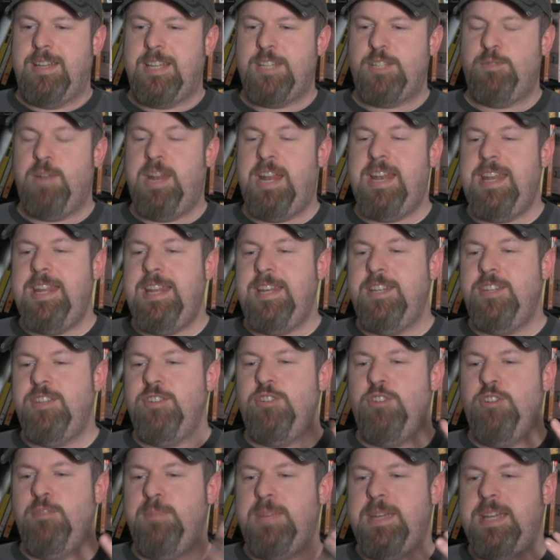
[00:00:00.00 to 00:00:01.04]
That's what I need to
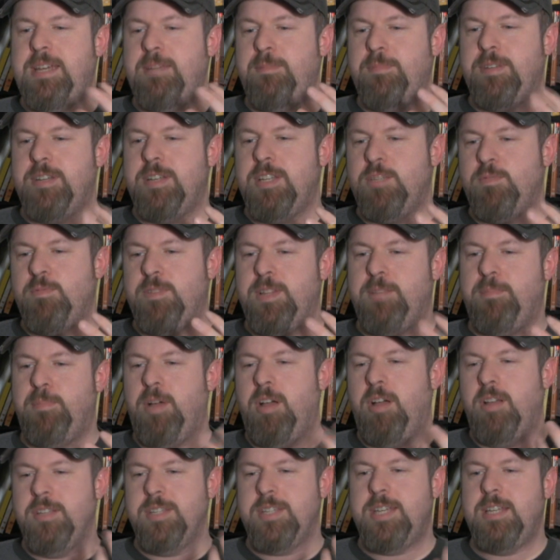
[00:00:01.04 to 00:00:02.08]
do, man, because when the
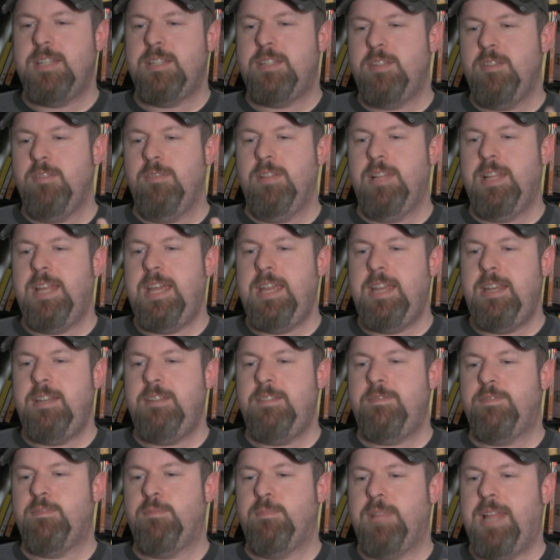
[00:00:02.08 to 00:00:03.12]
balls get so
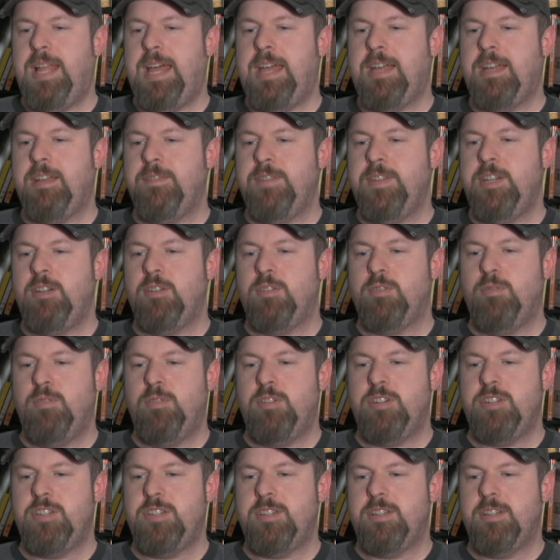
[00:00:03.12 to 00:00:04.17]
laden from lack of
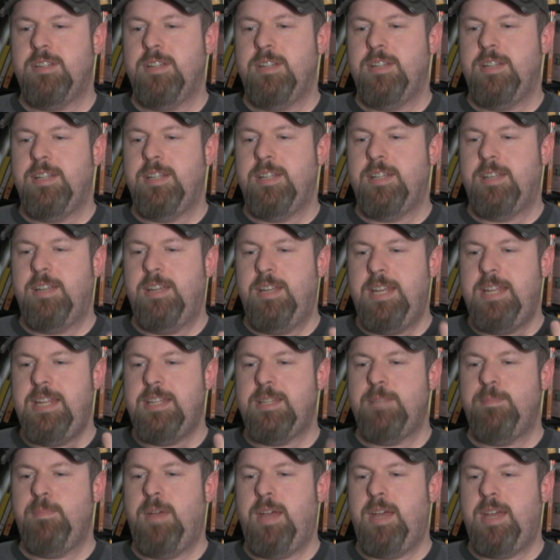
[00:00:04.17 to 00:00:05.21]
intercourse, you need
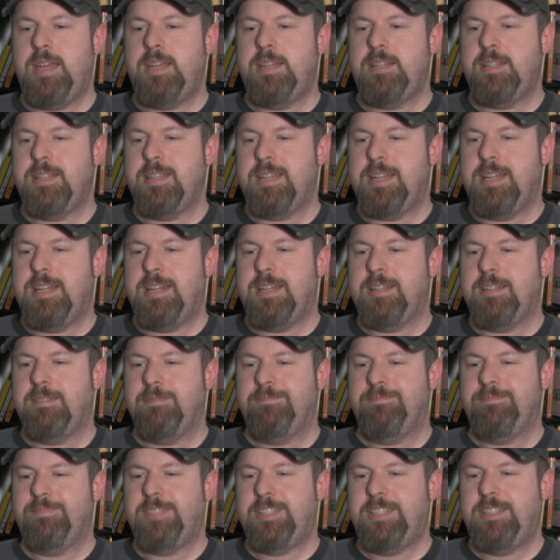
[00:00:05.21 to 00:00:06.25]
some ice to kind of,
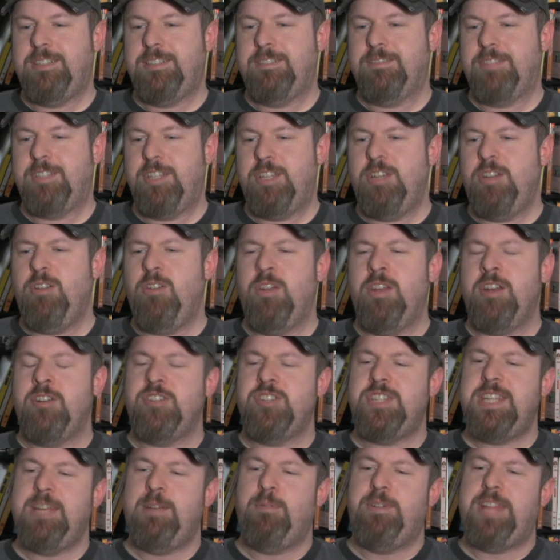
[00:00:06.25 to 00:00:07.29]
you know. You don't
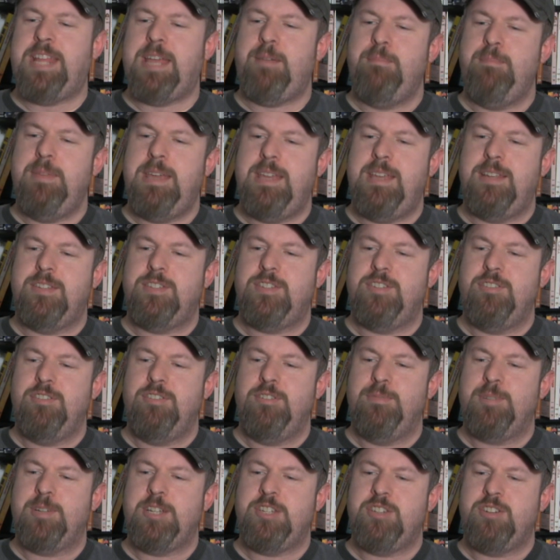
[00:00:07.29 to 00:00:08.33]
understand what that means, do
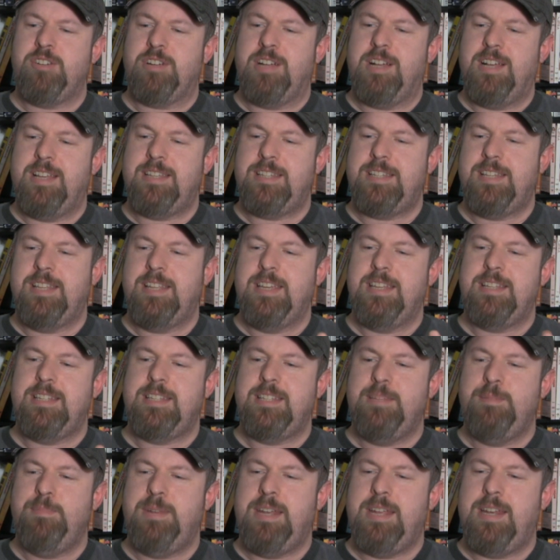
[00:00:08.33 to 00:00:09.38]
you? Because you're constantly
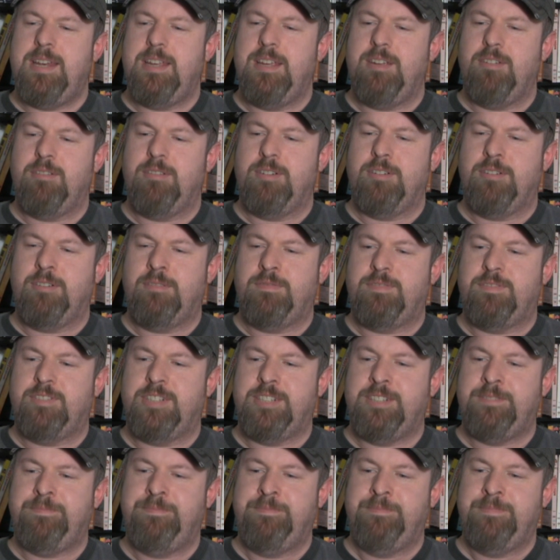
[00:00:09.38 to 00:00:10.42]
inseminating your girlfriend.